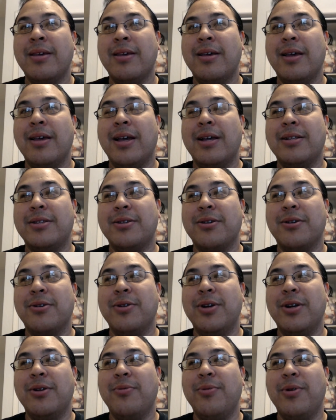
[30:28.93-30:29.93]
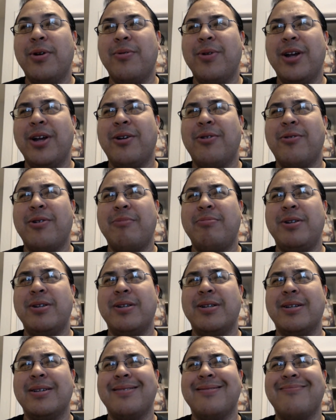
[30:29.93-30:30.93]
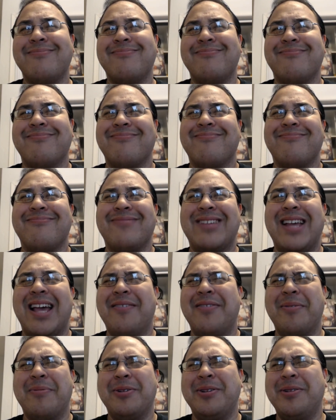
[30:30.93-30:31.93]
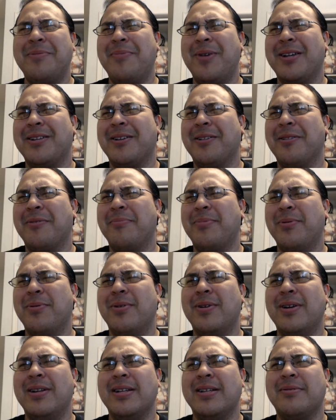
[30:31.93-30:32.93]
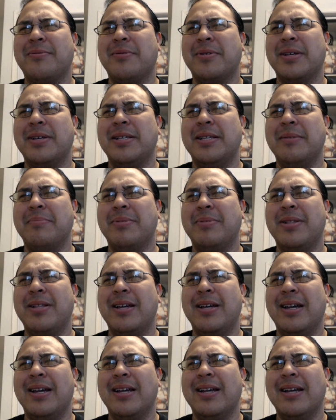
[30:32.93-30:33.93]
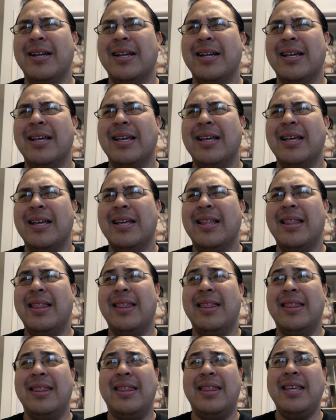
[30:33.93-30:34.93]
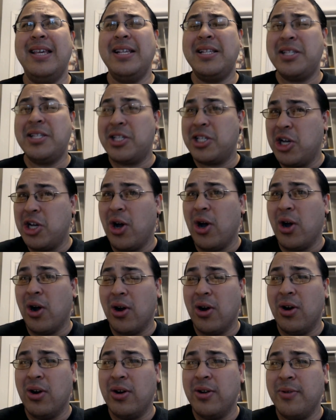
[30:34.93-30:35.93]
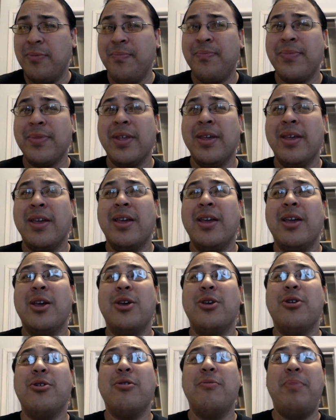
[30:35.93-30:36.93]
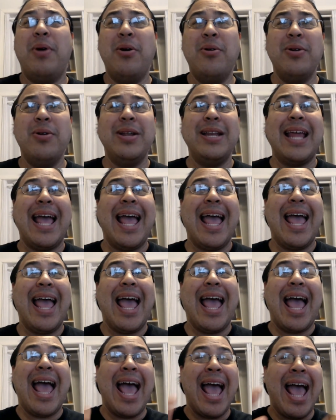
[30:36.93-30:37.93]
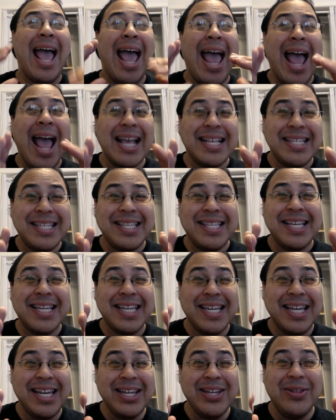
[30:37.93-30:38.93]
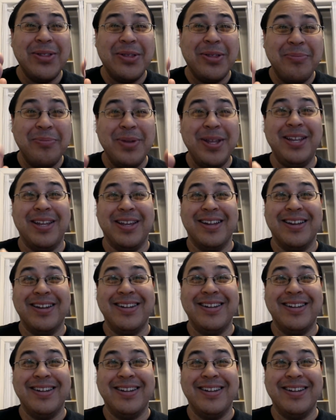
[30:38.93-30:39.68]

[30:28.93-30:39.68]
And so in a weird way, corruption doesn't have that much impact on the board and doesn't really see play. This card, your opponent has to kill the minion.